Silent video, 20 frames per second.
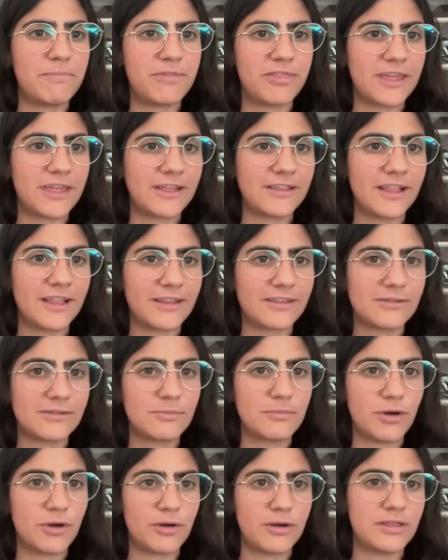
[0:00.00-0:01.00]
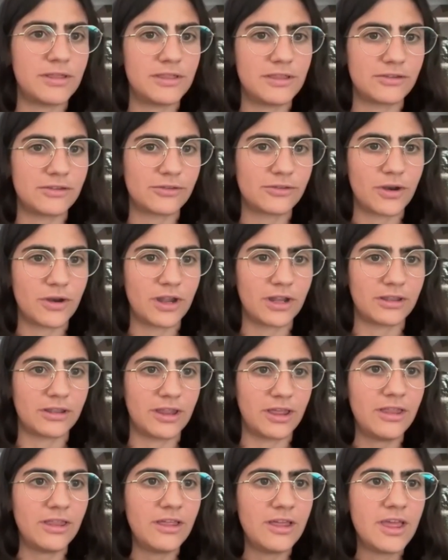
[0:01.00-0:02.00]
thing that's very
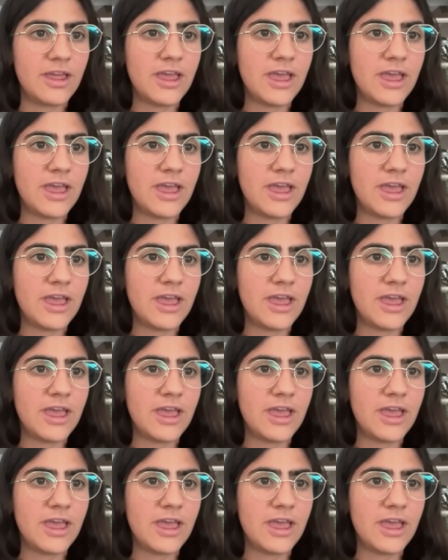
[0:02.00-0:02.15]
disconnected